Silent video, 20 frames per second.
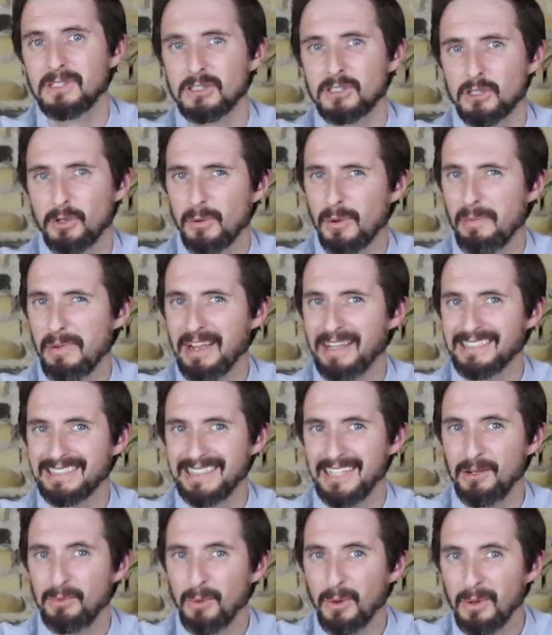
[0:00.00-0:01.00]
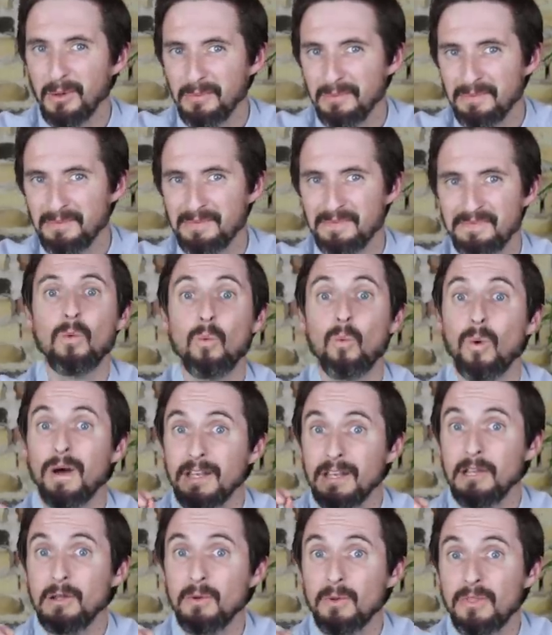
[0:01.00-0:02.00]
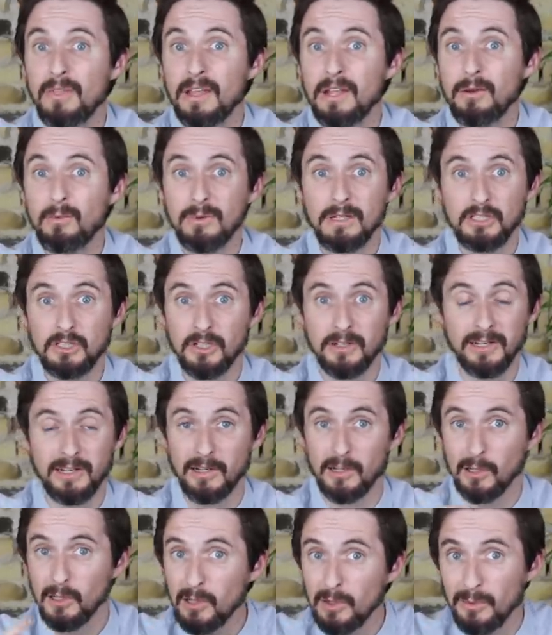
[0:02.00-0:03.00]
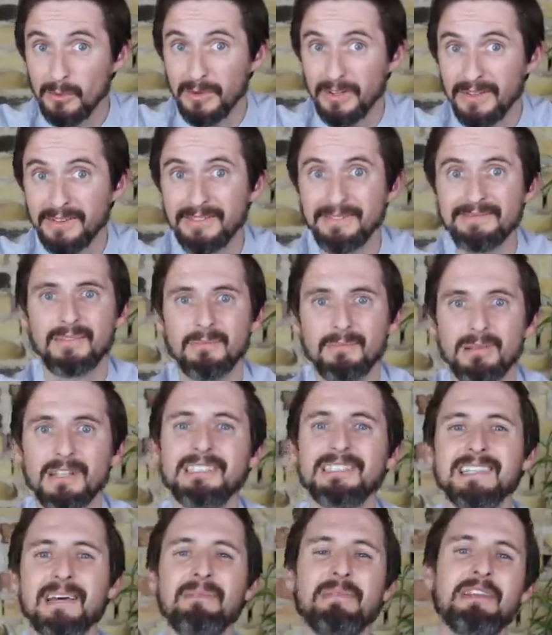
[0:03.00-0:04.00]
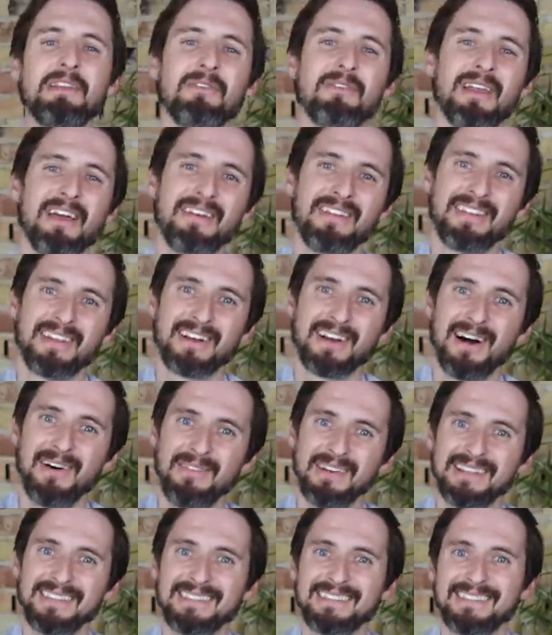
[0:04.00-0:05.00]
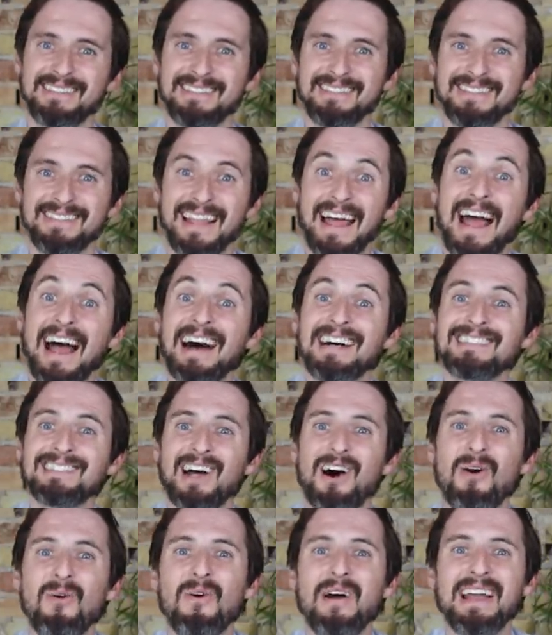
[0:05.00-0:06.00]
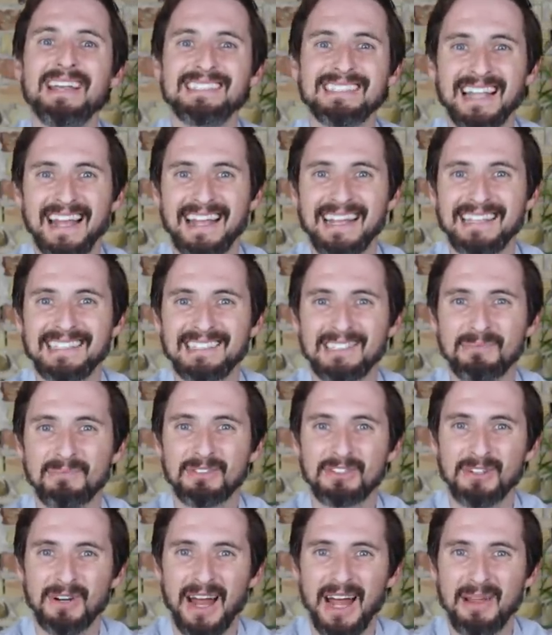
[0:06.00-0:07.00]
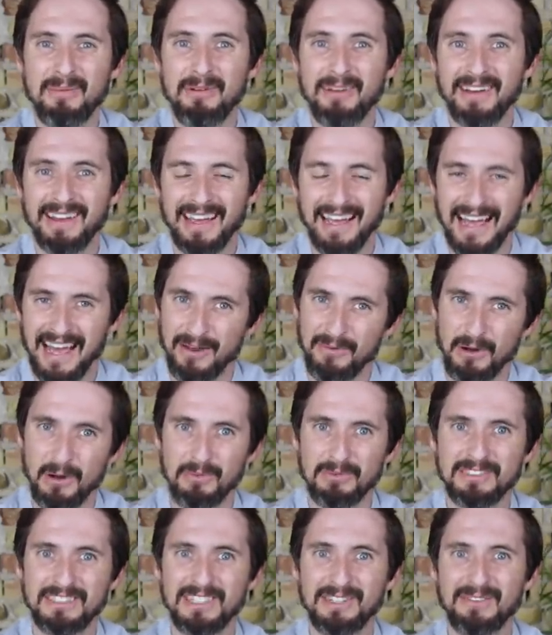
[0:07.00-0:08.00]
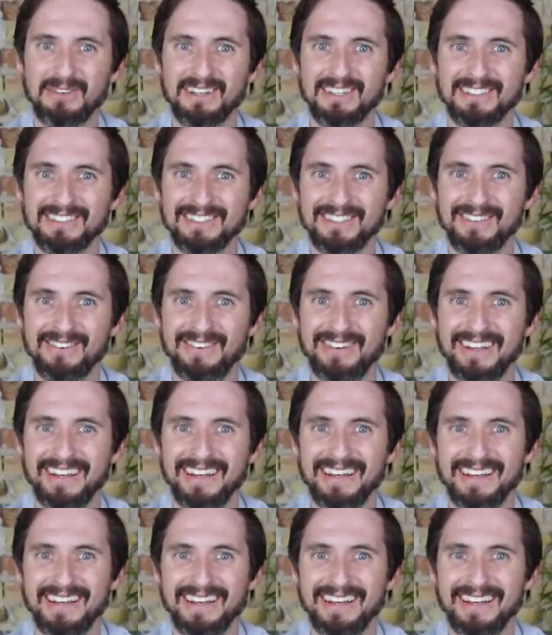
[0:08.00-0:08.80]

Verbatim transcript: Should we make a sequel? What do you think we should include? Please let me know down in the comments. As always, like and subscribe, and we hope to see you real soon.